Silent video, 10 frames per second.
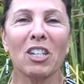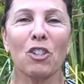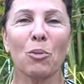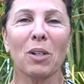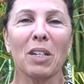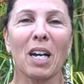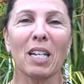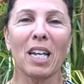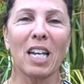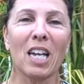each one got
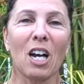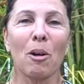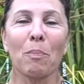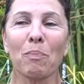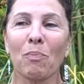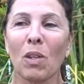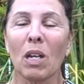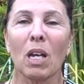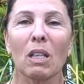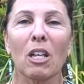a um,
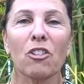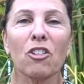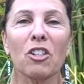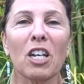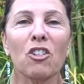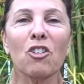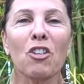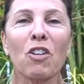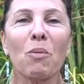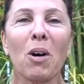lesson in how to do
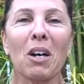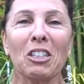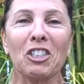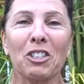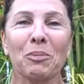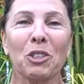their own wash.